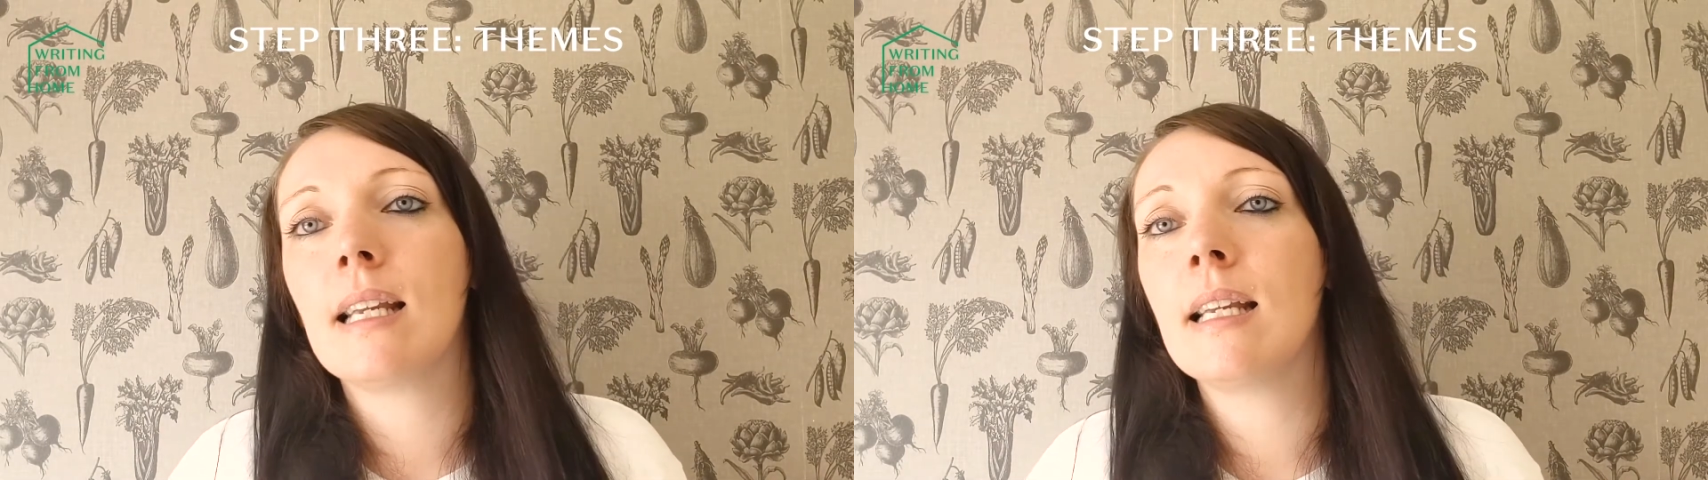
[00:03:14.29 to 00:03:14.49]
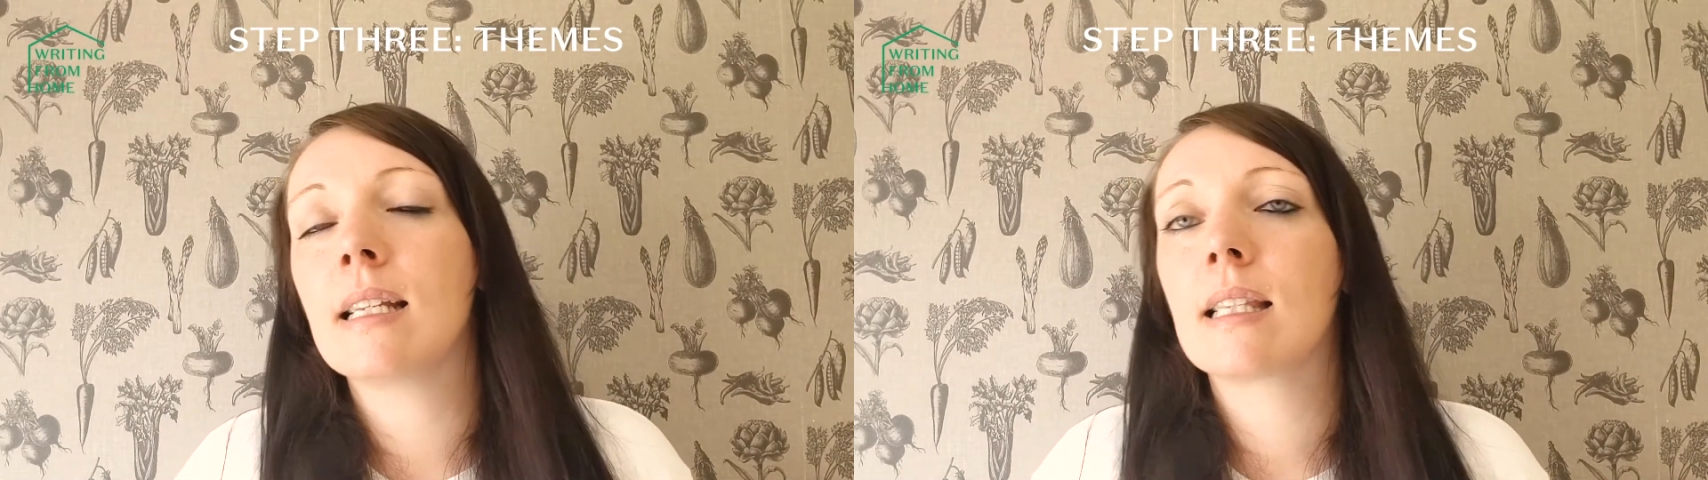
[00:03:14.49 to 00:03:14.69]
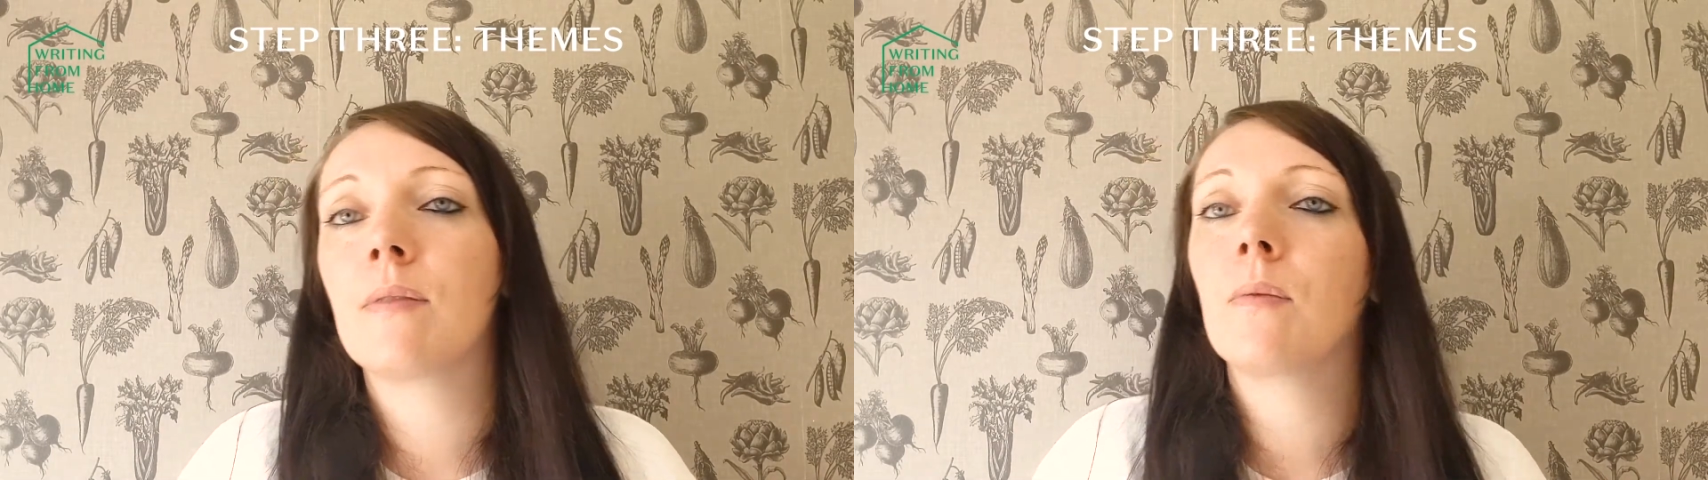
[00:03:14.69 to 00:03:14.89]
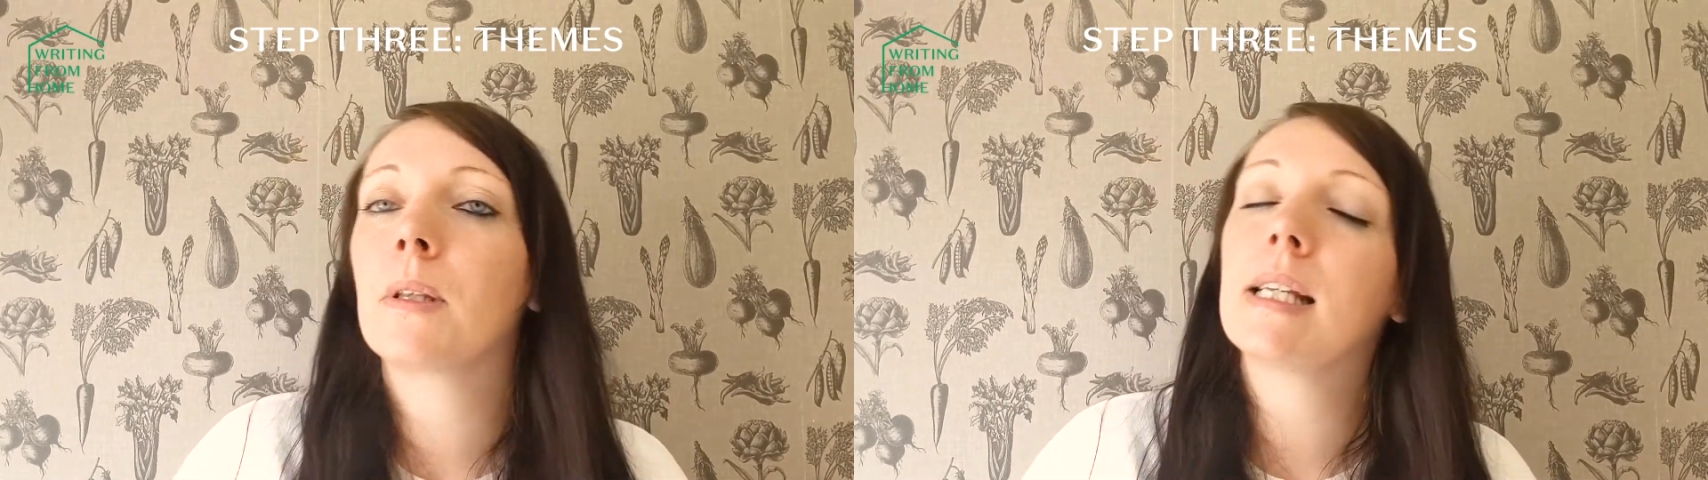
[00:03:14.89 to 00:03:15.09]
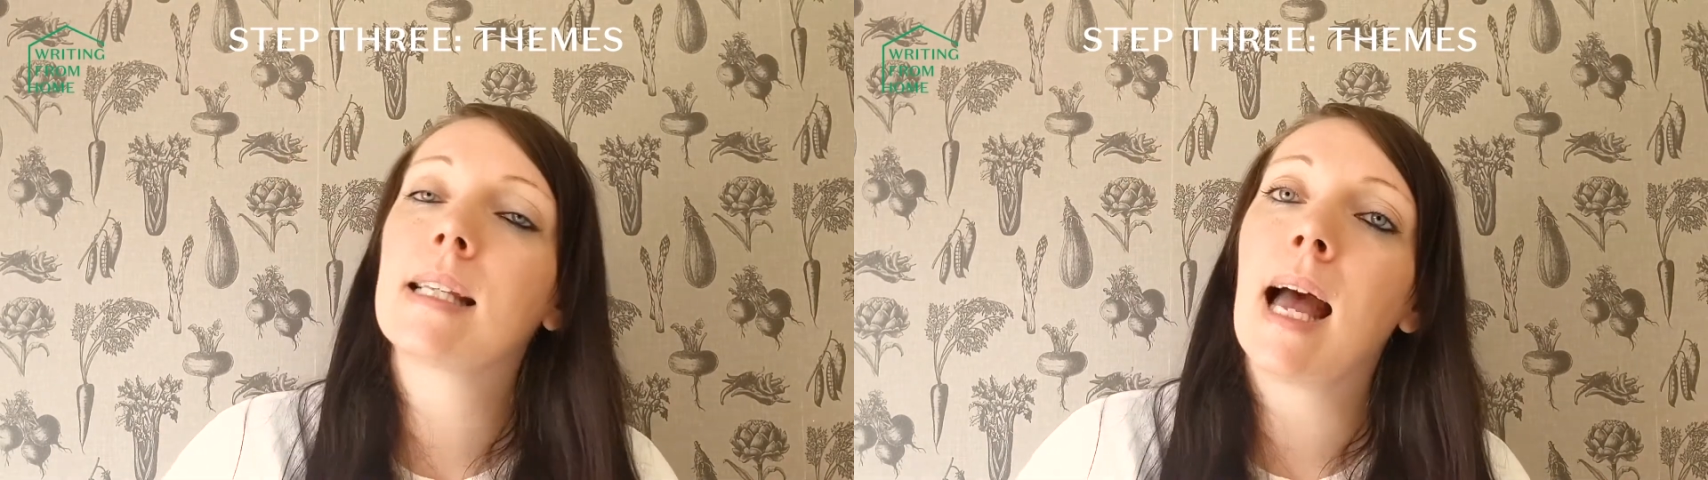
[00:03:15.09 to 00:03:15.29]
he is living
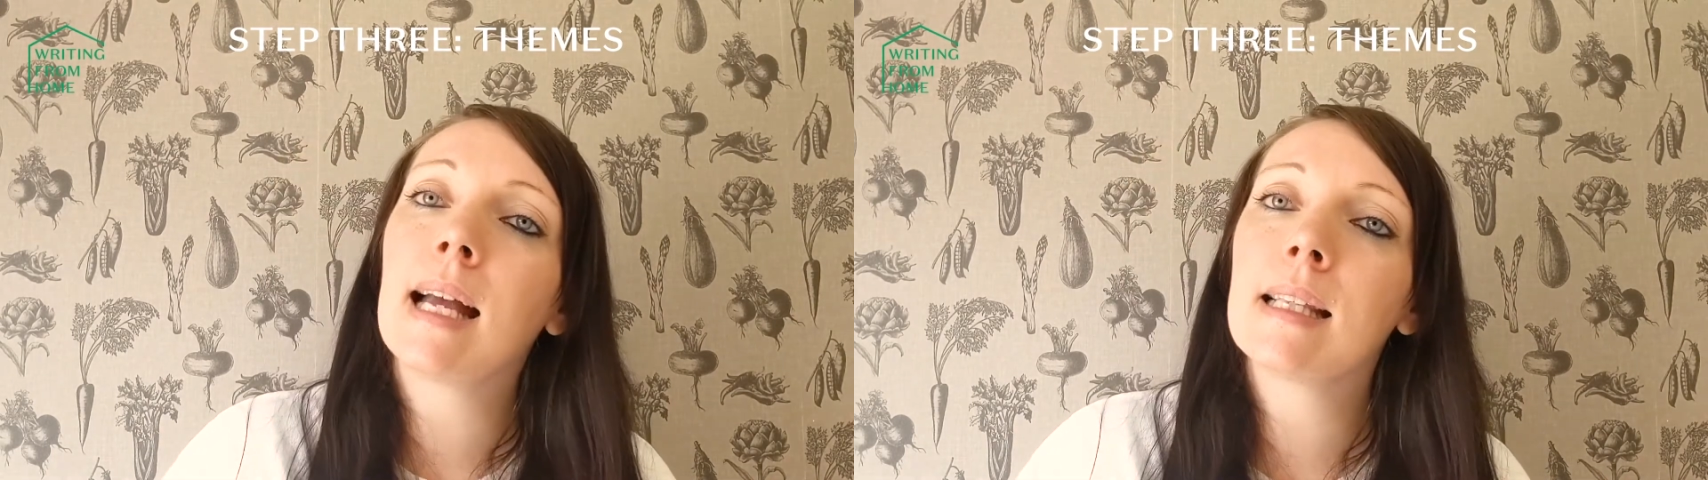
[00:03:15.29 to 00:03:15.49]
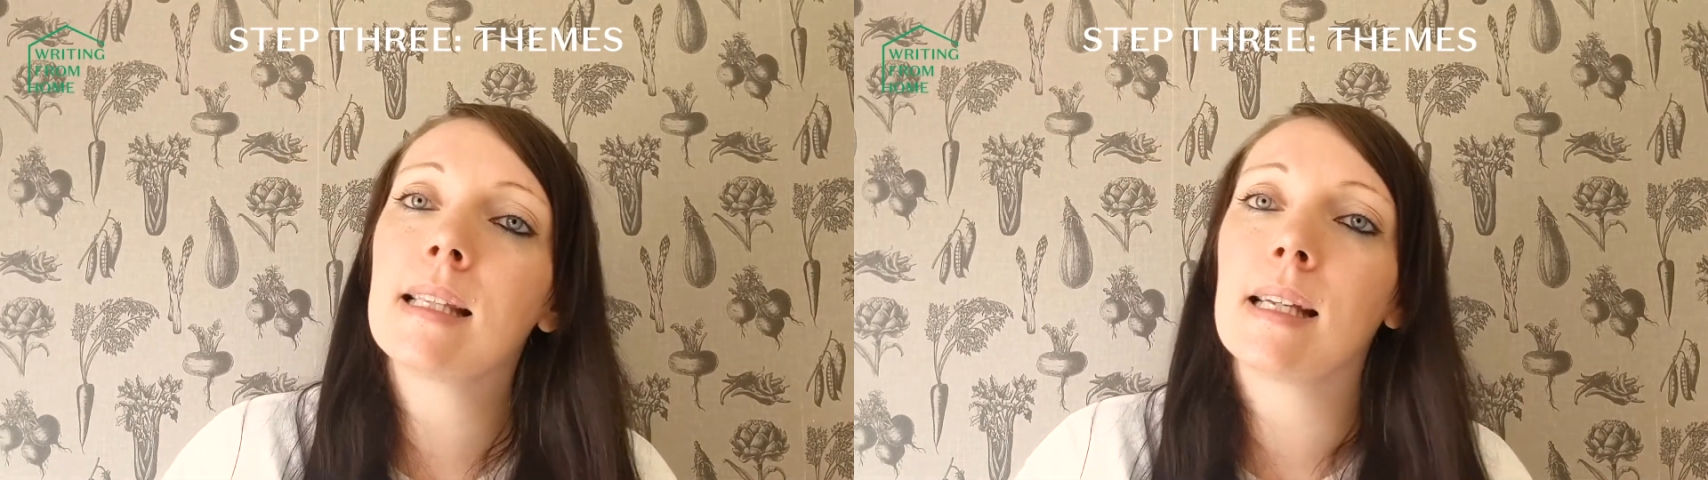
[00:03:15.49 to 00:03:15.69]
with his aunt